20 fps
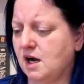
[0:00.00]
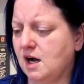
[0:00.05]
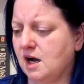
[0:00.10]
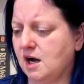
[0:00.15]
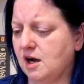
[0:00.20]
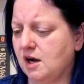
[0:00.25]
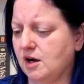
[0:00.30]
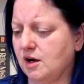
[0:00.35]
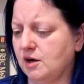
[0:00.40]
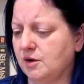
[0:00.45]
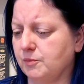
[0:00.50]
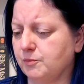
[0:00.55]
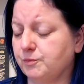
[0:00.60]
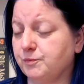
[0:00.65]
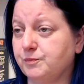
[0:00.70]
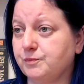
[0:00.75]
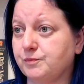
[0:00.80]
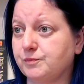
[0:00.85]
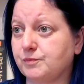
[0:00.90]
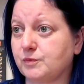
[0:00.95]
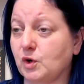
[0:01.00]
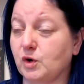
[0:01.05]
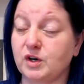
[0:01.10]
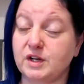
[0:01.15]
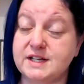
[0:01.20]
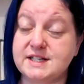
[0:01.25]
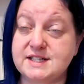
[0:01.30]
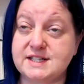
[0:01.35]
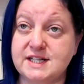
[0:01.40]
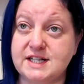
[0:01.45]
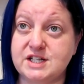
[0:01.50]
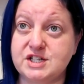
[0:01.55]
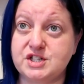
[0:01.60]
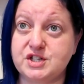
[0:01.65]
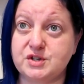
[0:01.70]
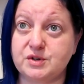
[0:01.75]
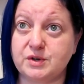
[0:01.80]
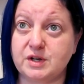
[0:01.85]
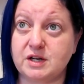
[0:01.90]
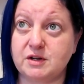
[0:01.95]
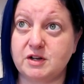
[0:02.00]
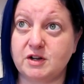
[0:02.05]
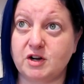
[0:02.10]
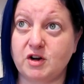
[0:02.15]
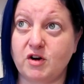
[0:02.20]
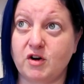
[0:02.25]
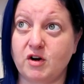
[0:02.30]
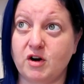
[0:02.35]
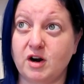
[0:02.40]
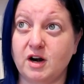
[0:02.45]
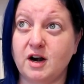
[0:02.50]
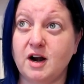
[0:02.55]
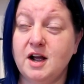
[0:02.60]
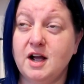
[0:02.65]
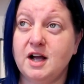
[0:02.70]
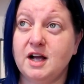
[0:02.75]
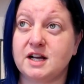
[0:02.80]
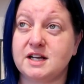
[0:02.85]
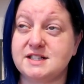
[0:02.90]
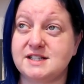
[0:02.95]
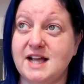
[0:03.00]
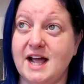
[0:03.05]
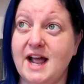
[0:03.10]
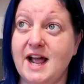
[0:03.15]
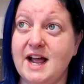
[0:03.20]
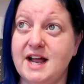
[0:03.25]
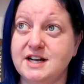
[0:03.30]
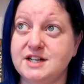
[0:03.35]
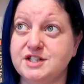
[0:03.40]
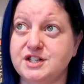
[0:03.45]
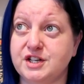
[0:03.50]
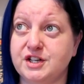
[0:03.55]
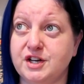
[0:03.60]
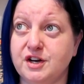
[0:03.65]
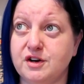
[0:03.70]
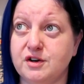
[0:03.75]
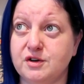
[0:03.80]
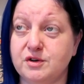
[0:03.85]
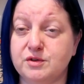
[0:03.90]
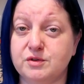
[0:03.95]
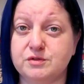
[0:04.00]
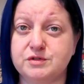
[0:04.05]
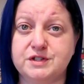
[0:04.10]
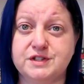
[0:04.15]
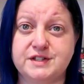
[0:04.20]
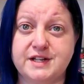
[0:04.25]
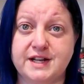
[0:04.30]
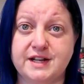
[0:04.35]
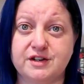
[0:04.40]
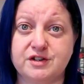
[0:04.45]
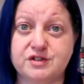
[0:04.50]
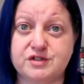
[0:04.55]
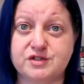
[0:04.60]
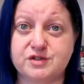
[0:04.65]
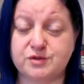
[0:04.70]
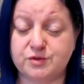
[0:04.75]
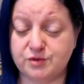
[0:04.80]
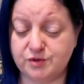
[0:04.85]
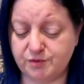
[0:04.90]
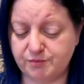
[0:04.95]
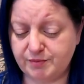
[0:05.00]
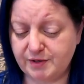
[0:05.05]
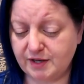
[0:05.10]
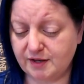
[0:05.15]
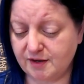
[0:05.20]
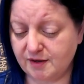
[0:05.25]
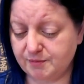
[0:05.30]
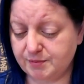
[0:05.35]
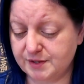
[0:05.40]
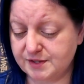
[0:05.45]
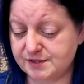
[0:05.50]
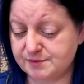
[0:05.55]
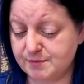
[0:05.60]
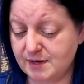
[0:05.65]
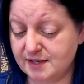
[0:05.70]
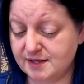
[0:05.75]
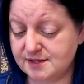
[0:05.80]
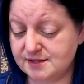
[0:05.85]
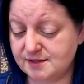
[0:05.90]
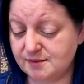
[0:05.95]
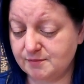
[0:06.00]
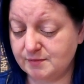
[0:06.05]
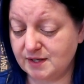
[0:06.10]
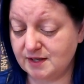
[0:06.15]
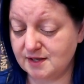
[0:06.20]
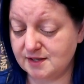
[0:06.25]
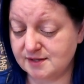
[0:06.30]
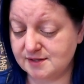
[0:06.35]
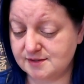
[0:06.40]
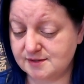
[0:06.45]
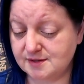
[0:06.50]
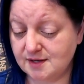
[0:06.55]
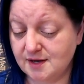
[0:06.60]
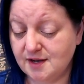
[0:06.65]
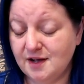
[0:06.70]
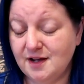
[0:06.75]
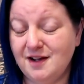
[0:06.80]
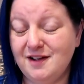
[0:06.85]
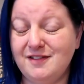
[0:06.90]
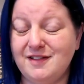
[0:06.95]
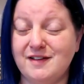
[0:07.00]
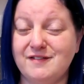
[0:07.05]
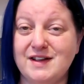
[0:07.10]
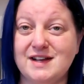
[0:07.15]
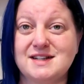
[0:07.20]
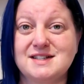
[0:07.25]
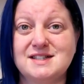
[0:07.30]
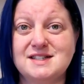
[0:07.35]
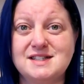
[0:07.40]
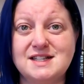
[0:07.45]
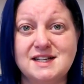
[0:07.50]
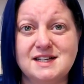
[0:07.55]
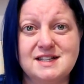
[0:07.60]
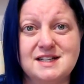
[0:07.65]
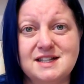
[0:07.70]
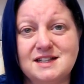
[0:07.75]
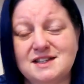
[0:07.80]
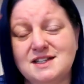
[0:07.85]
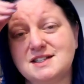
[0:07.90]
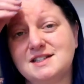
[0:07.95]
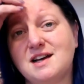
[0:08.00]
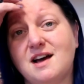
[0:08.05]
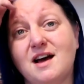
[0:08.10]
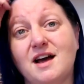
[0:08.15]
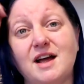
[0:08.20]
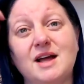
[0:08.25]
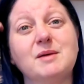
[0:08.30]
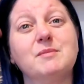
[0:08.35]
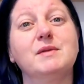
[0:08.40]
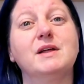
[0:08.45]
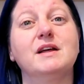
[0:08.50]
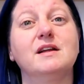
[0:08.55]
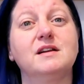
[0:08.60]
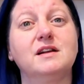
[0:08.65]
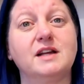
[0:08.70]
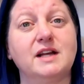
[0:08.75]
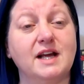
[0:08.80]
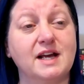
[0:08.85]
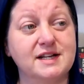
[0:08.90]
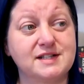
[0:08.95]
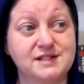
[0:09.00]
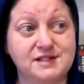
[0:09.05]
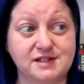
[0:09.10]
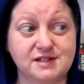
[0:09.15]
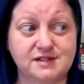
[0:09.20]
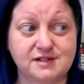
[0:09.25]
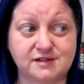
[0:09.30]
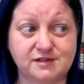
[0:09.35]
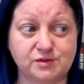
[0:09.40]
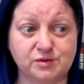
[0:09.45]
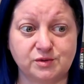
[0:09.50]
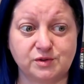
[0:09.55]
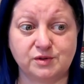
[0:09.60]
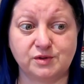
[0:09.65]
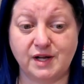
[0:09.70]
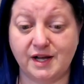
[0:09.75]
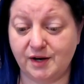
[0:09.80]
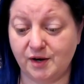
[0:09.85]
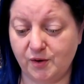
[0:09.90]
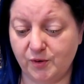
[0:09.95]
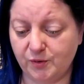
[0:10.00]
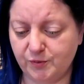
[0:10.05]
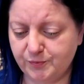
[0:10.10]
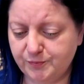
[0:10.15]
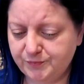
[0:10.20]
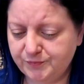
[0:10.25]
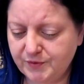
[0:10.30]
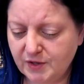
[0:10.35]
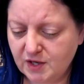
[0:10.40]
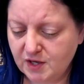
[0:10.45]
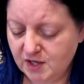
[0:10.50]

um, or listening to it in the car because I had to go to Xander's school and pick up his medicine because they've extended the time that he has to school at home.